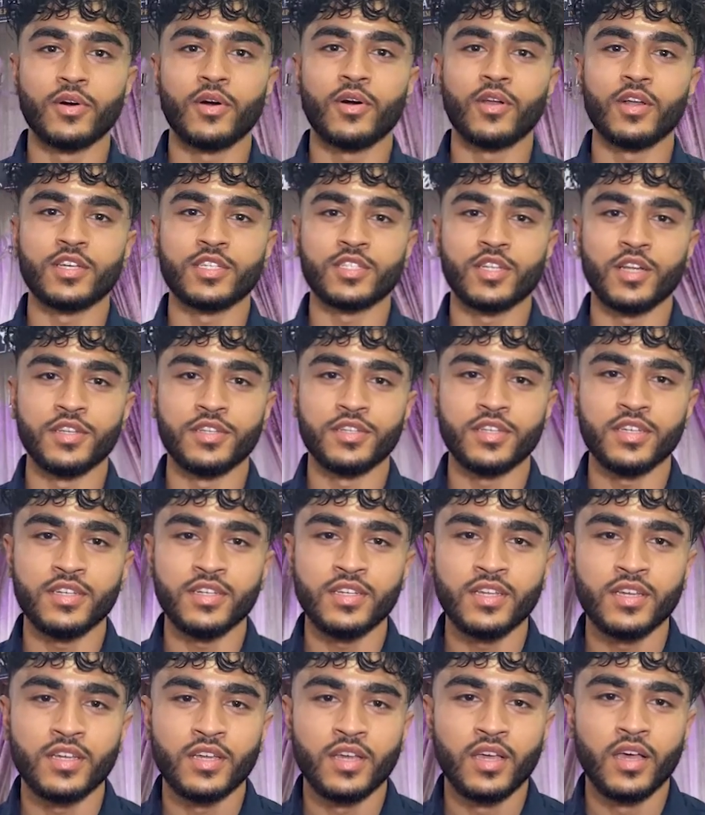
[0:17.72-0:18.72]
College
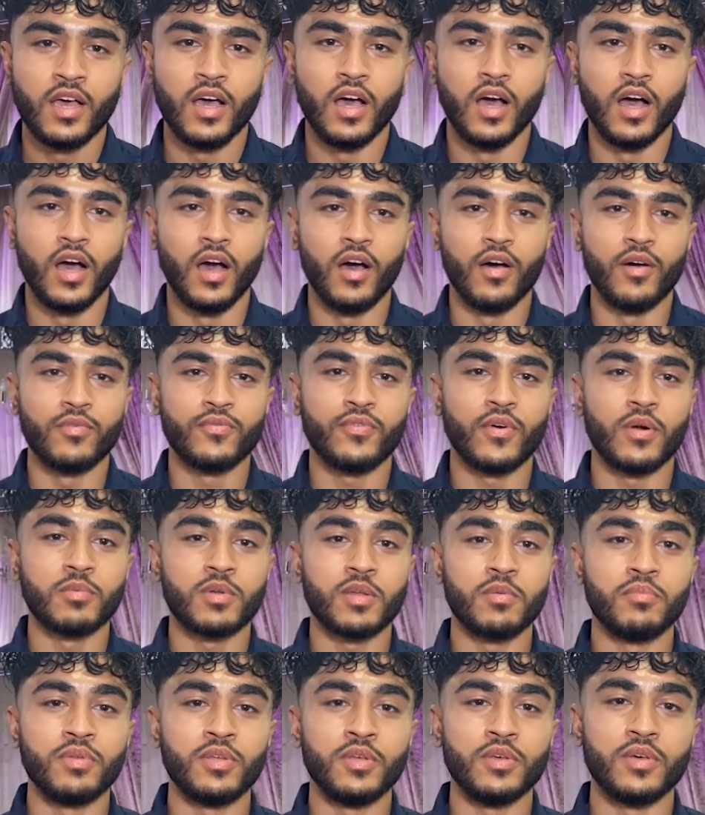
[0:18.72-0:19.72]
London from
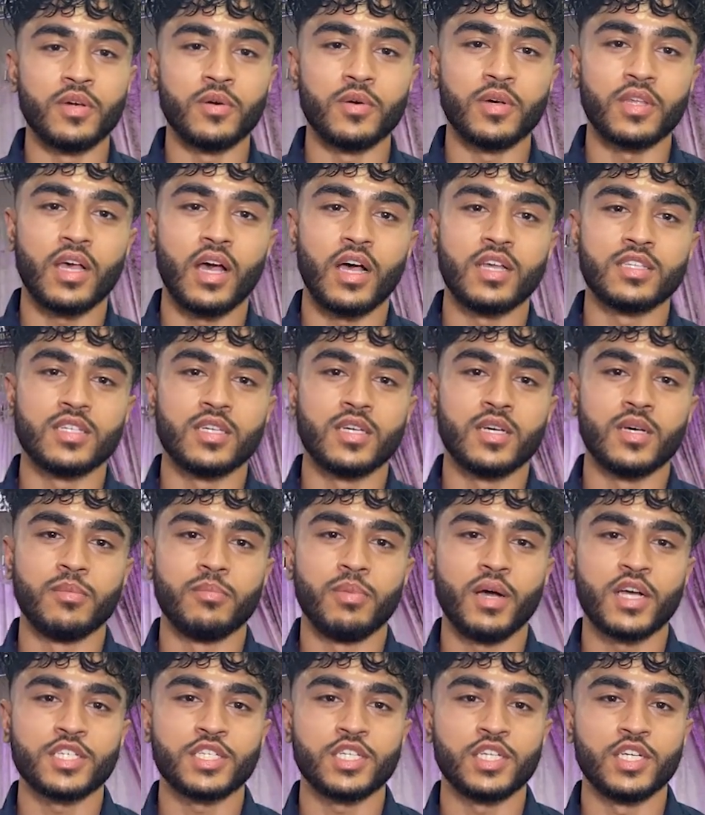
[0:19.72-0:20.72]
computing as a
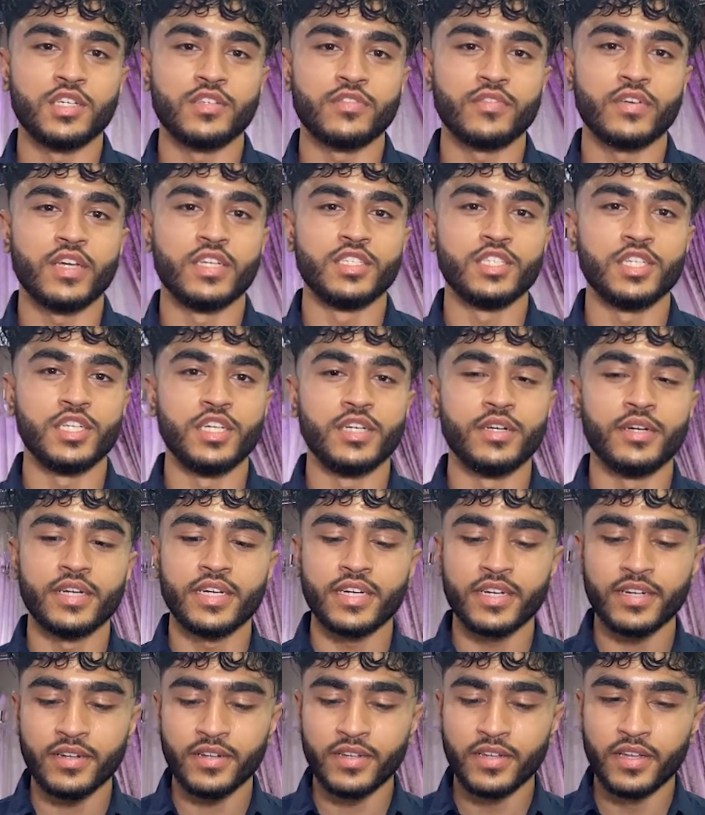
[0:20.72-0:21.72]
Bachelor of
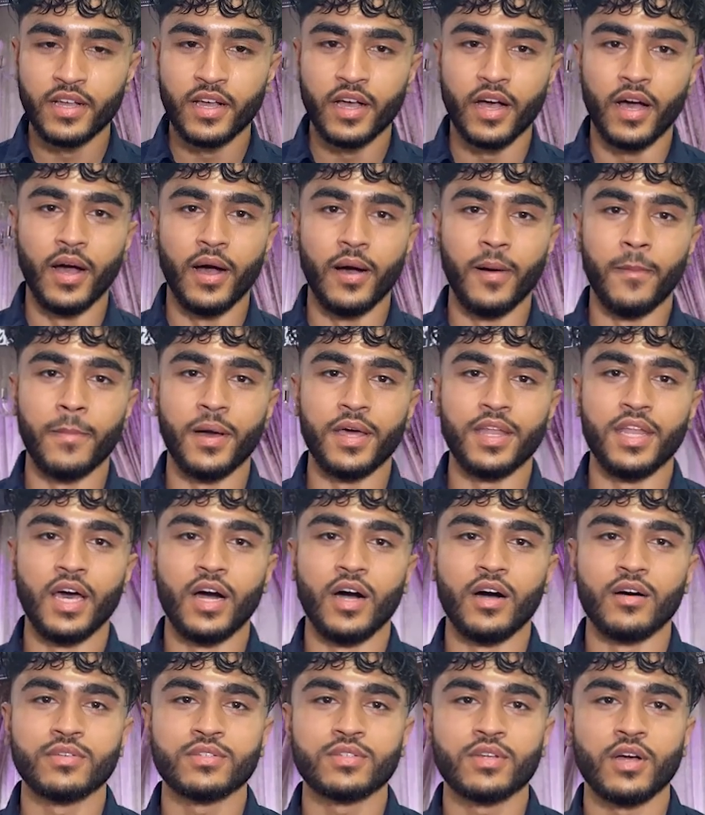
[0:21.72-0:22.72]
Engineering, and
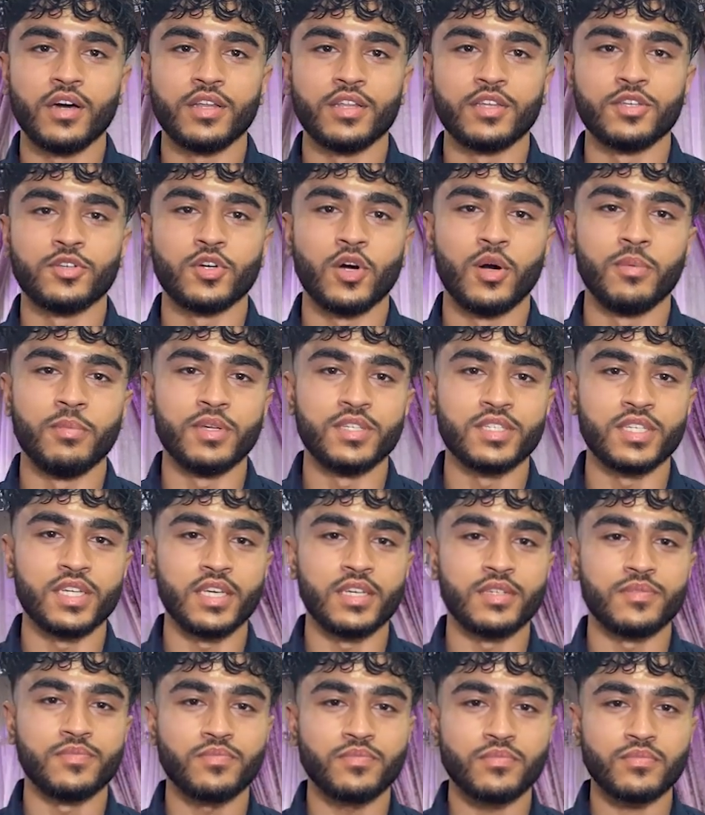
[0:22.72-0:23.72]
now I've started a job as
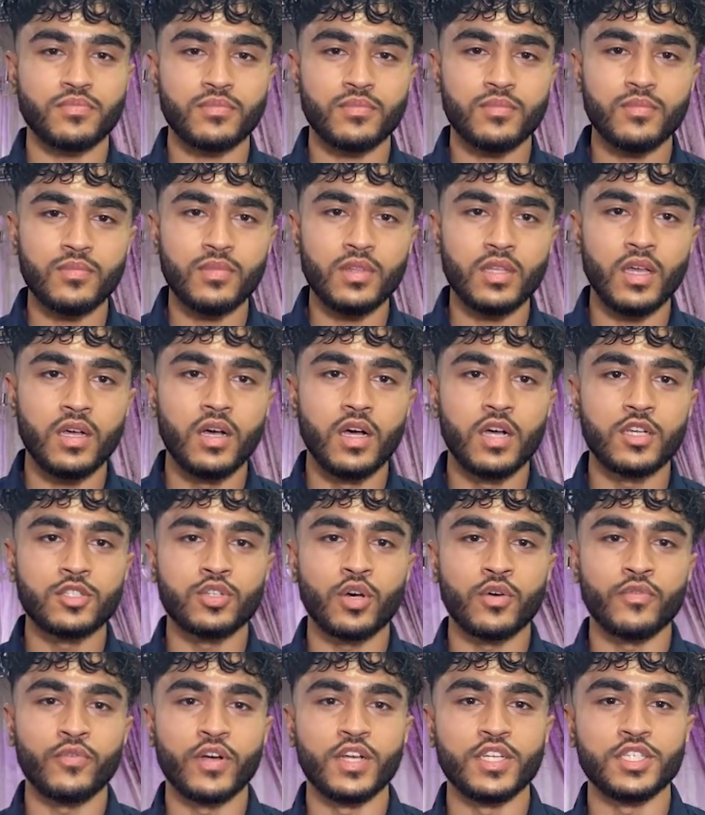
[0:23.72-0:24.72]
a
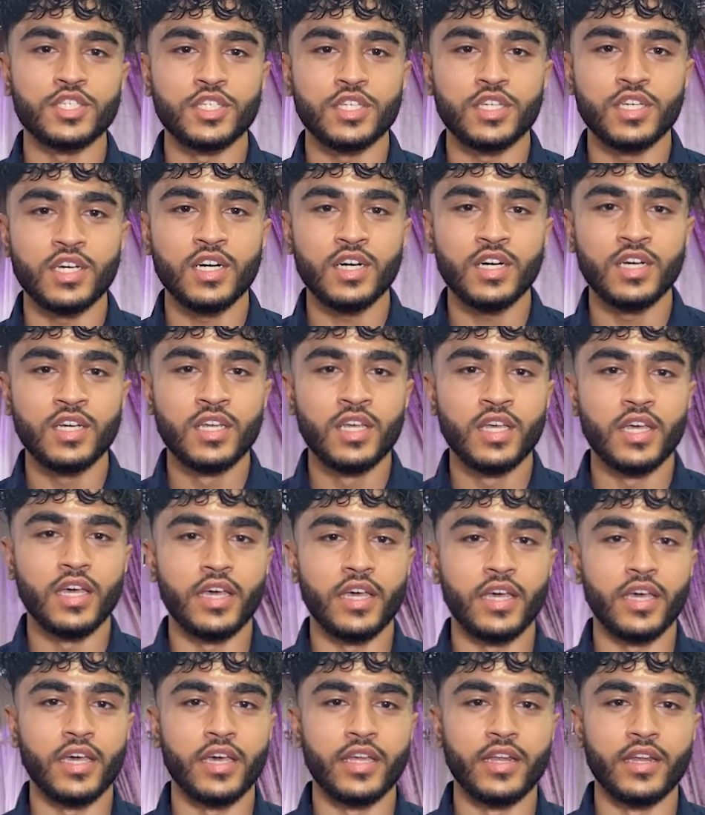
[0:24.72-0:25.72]
software engineer
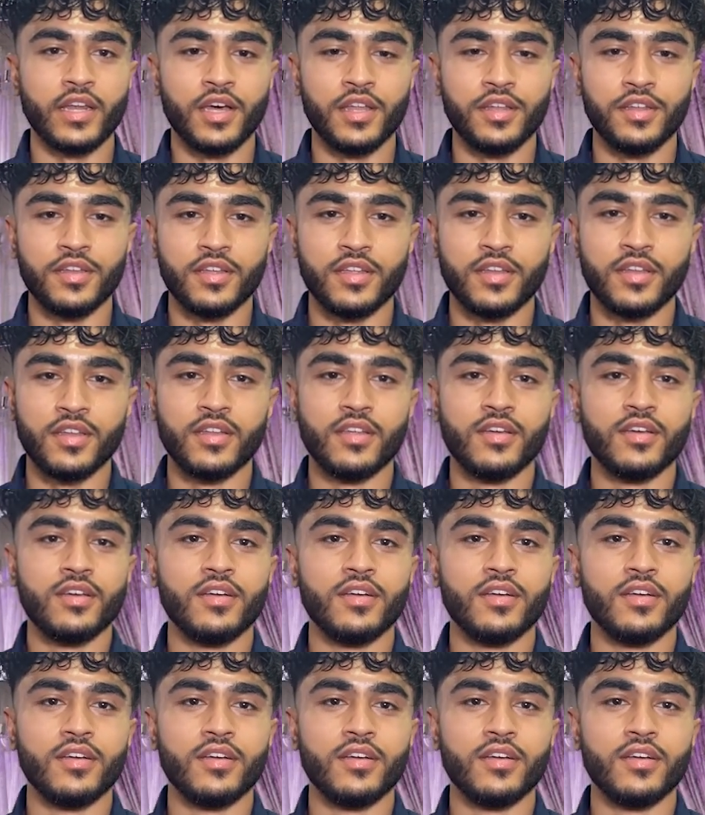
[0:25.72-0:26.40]
in London.